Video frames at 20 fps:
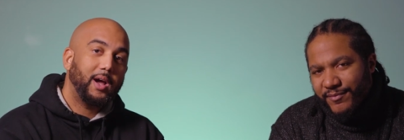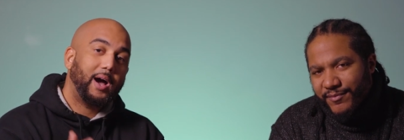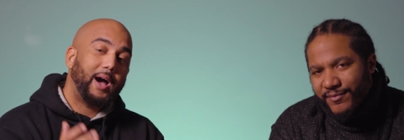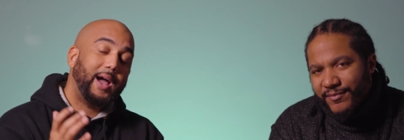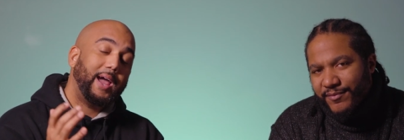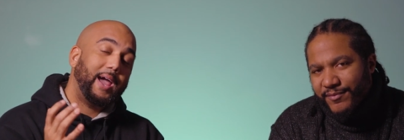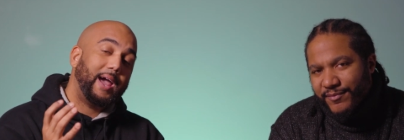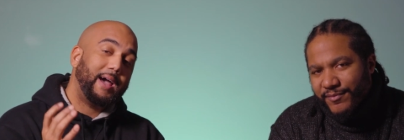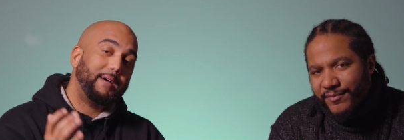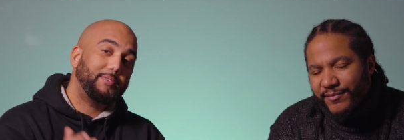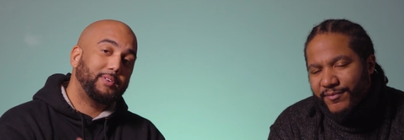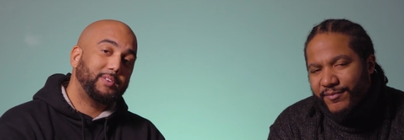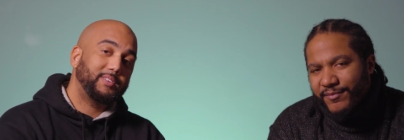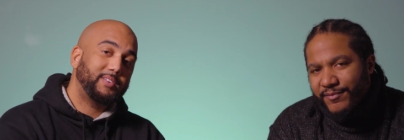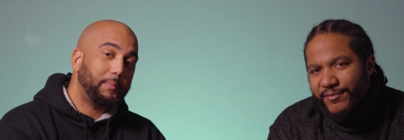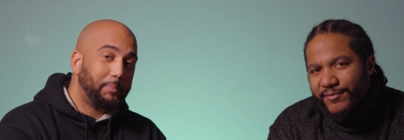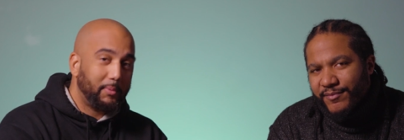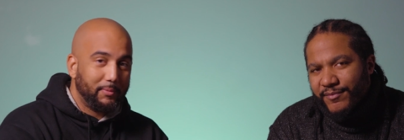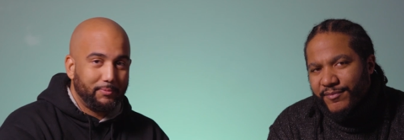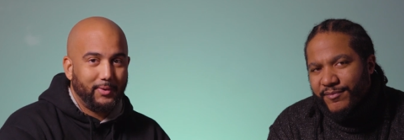Speaker 1: I have a
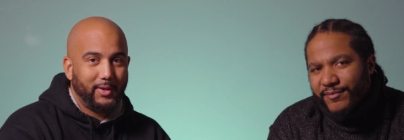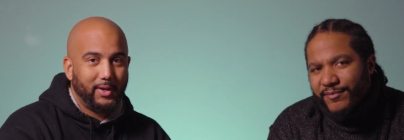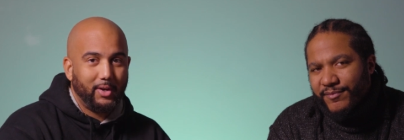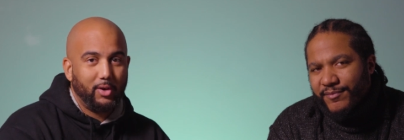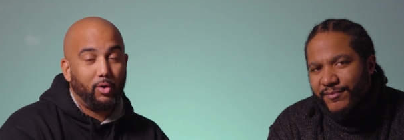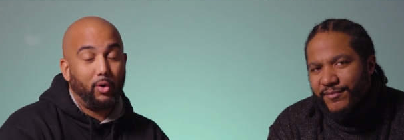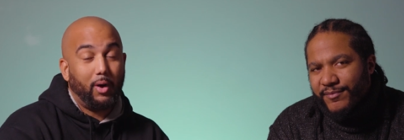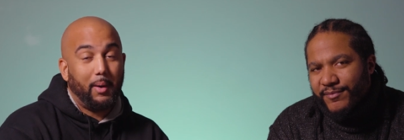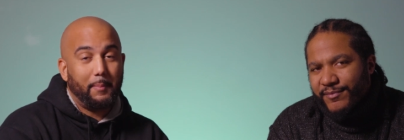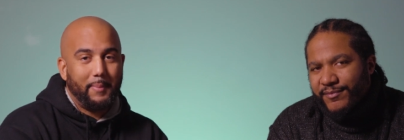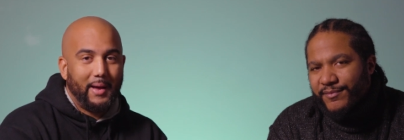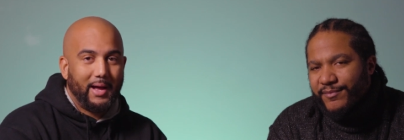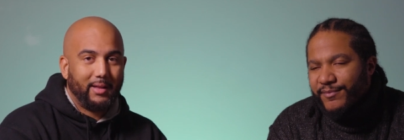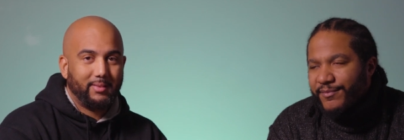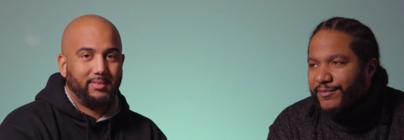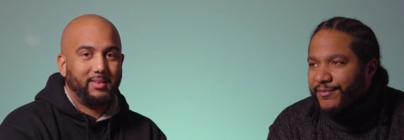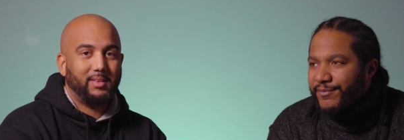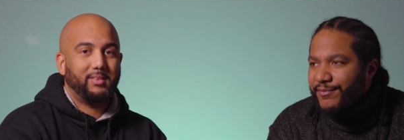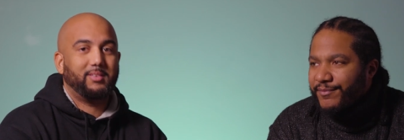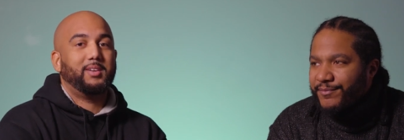separate video
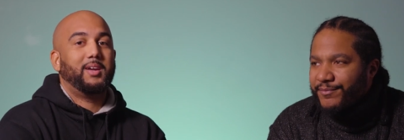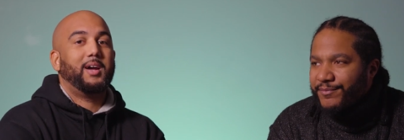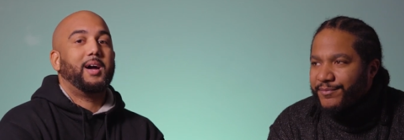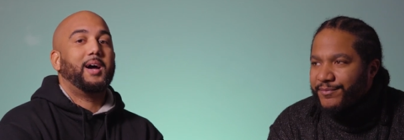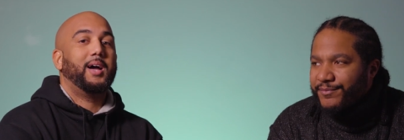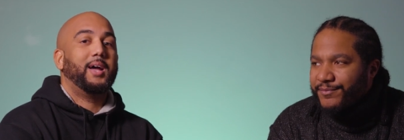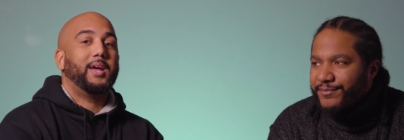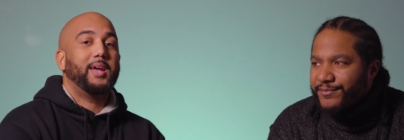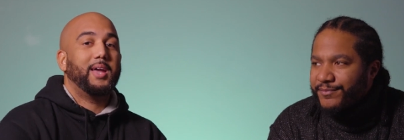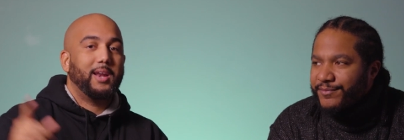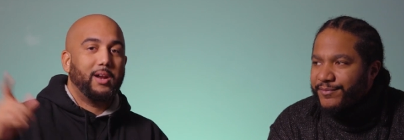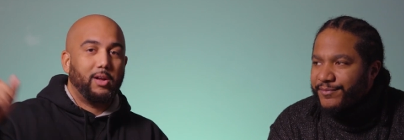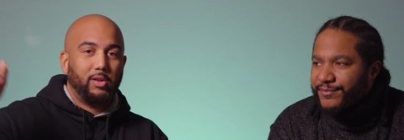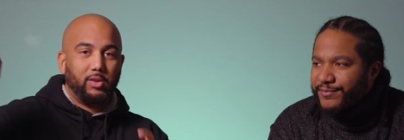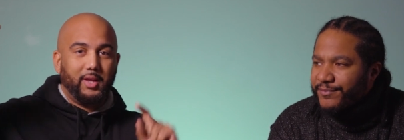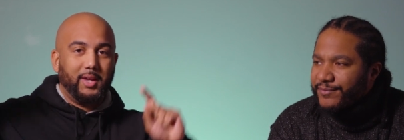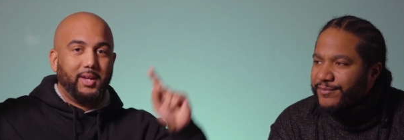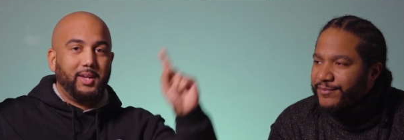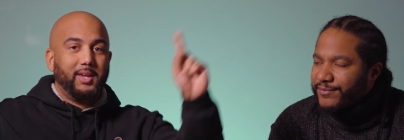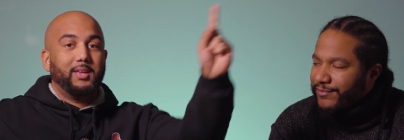about DTI, and I'll
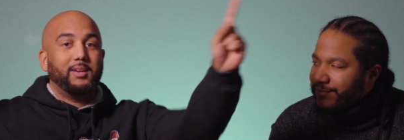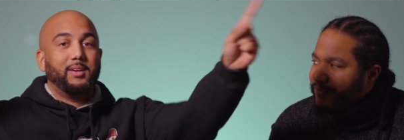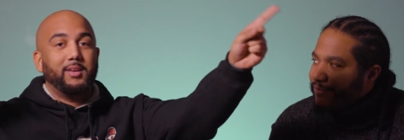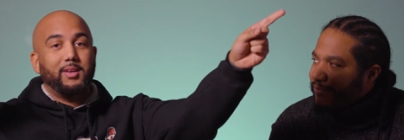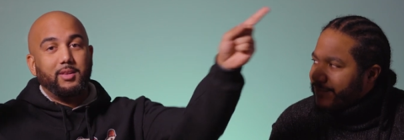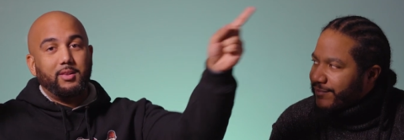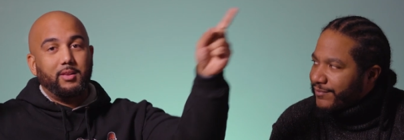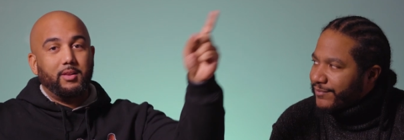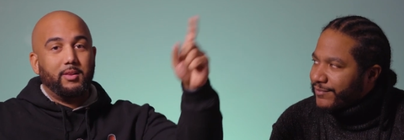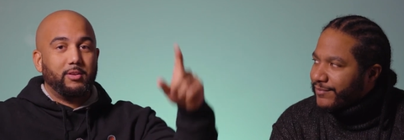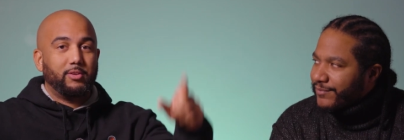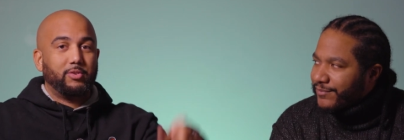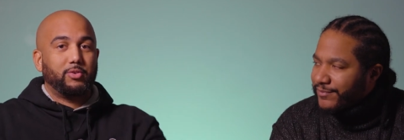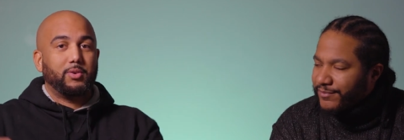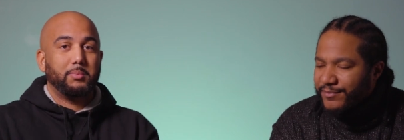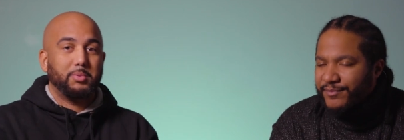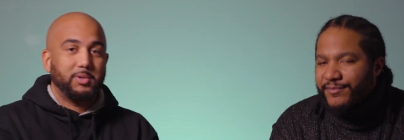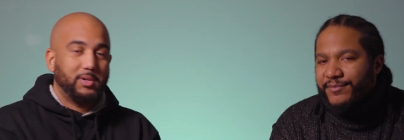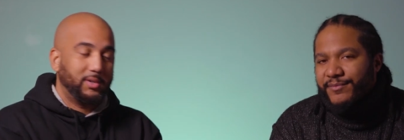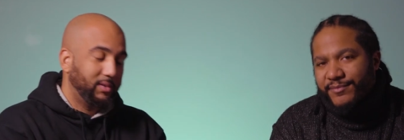link it in the
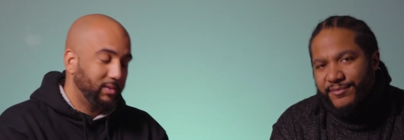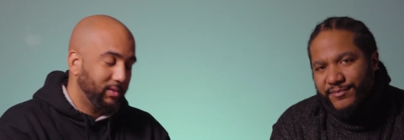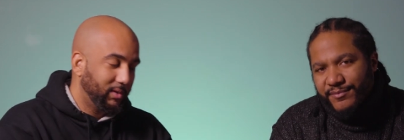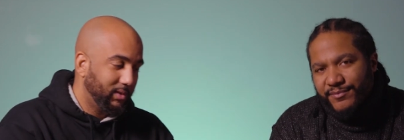description.